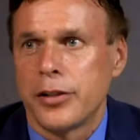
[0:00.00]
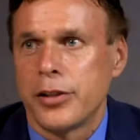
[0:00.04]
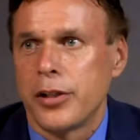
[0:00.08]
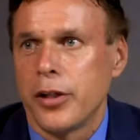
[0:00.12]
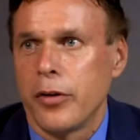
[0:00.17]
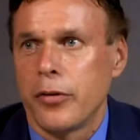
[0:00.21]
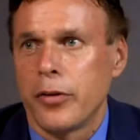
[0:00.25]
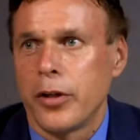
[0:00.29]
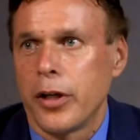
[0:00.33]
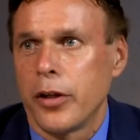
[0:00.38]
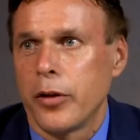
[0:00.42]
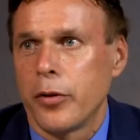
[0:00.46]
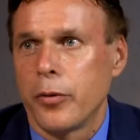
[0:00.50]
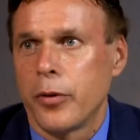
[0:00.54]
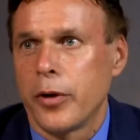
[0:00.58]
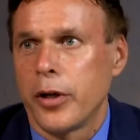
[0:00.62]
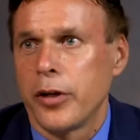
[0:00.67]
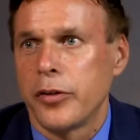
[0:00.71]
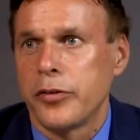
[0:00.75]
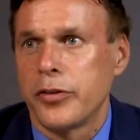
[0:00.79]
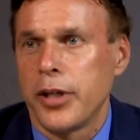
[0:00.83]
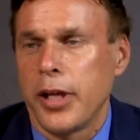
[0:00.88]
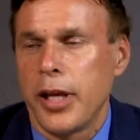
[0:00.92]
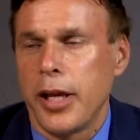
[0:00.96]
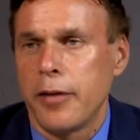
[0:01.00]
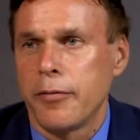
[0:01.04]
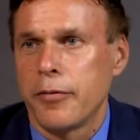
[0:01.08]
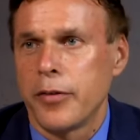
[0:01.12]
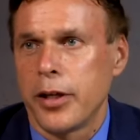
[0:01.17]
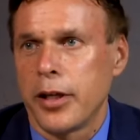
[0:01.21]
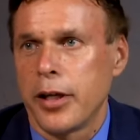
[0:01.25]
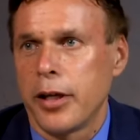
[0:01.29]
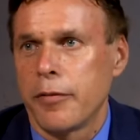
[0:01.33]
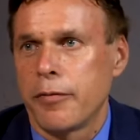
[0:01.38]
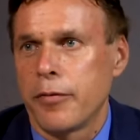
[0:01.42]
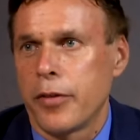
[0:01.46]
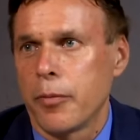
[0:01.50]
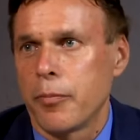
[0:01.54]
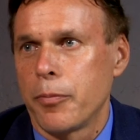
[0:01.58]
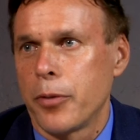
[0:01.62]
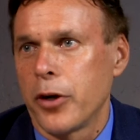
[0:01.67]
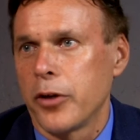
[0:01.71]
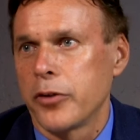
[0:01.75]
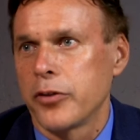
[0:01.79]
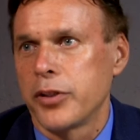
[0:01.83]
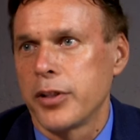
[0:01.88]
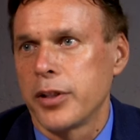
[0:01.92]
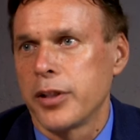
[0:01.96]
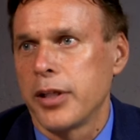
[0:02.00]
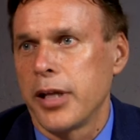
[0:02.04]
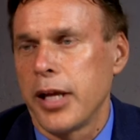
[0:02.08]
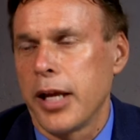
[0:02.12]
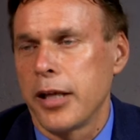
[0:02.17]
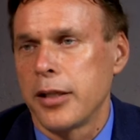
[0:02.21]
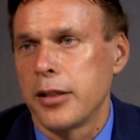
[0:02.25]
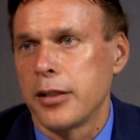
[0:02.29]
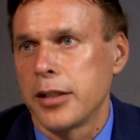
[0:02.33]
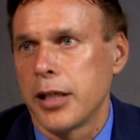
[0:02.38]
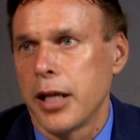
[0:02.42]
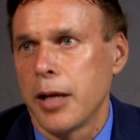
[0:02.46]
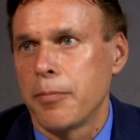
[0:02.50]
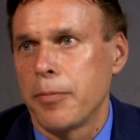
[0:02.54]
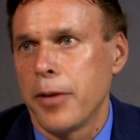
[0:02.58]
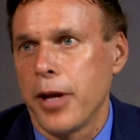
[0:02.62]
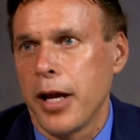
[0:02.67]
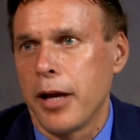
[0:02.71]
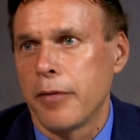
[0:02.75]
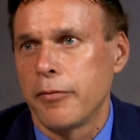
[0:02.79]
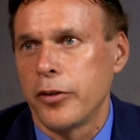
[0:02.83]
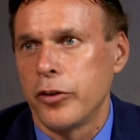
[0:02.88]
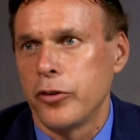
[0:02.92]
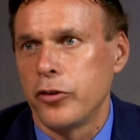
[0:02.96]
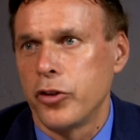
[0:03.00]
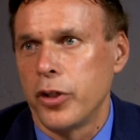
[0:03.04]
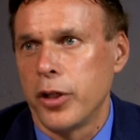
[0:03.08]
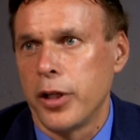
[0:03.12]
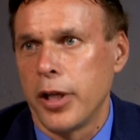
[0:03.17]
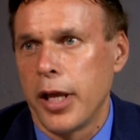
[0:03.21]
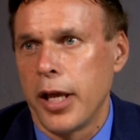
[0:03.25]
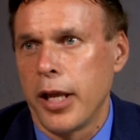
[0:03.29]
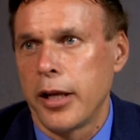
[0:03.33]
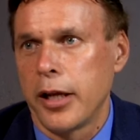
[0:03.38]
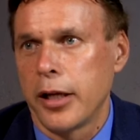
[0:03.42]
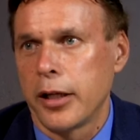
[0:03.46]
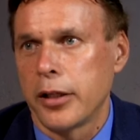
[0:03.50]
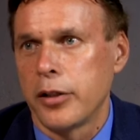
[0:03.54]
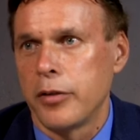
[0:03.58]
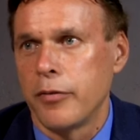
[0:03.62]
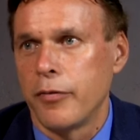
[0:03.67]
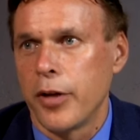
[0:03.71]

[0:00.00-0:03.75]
So in other words, even if the person ends up having genetic,